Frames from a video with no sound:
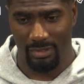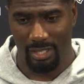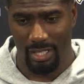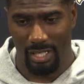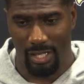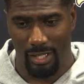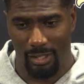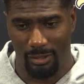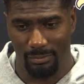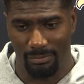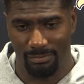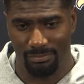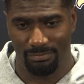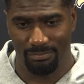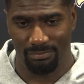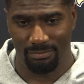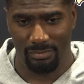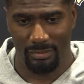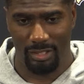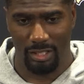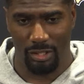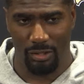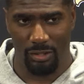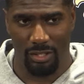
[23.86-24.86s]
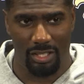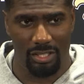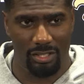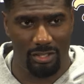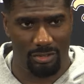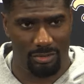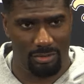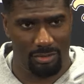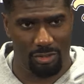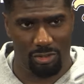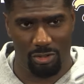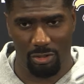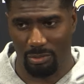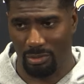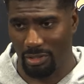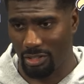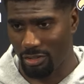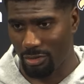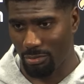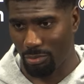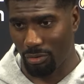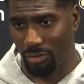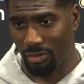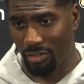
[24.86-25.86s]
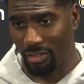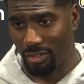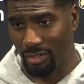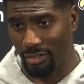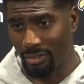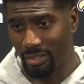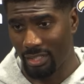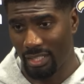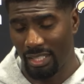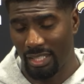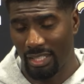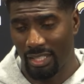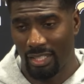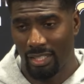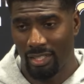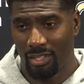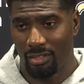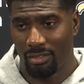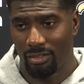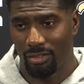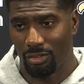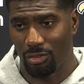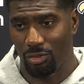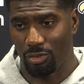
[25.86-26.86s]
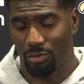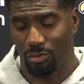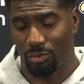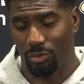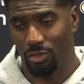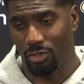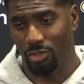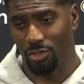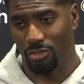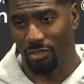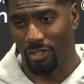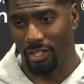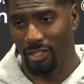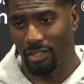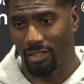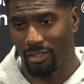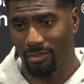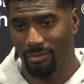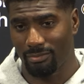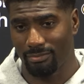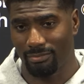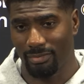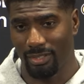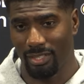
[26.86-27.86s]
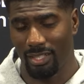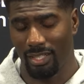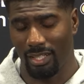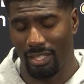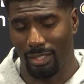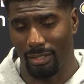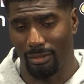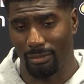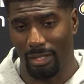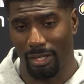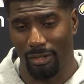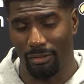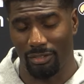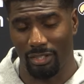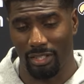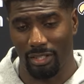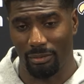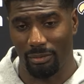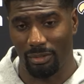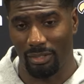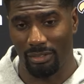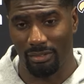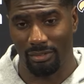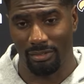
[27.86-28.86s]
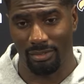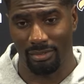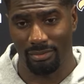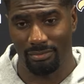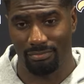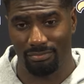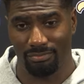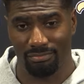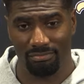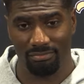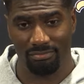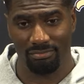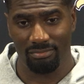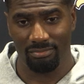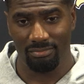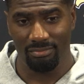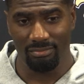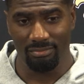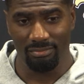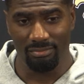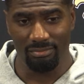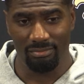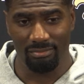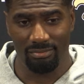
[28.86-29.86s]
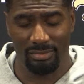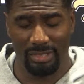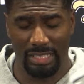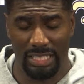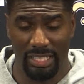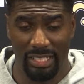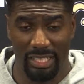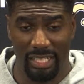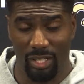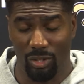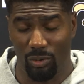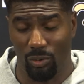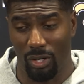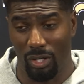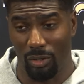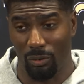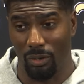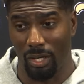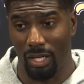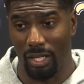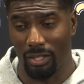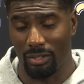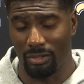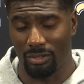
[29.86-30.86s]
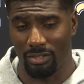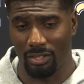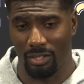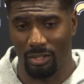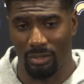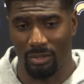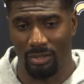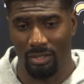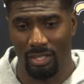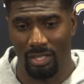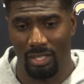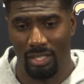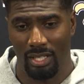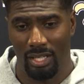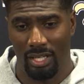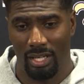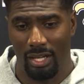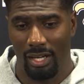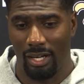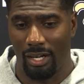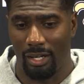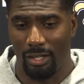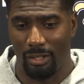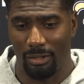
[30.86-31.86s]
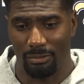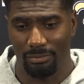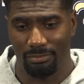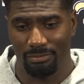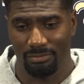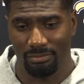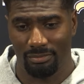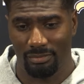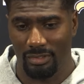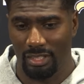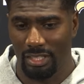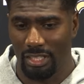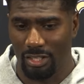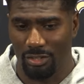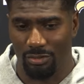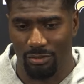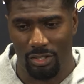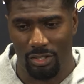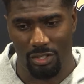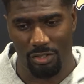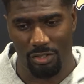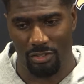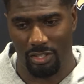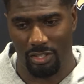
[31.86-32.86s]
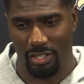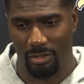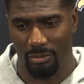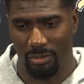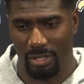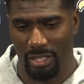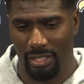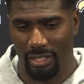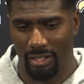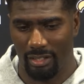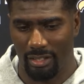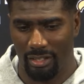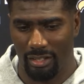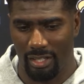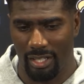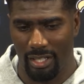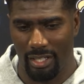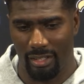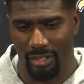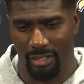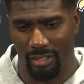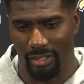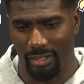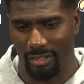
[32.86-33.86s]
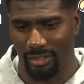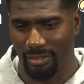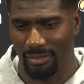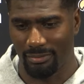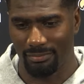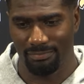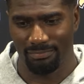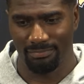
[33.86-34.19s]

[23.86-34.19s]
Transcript: You know, it is extremely disappointing to lose four straight. I don't think we've done that in quite a while. So, yeah, it's frustrating, but at the end of the day, like,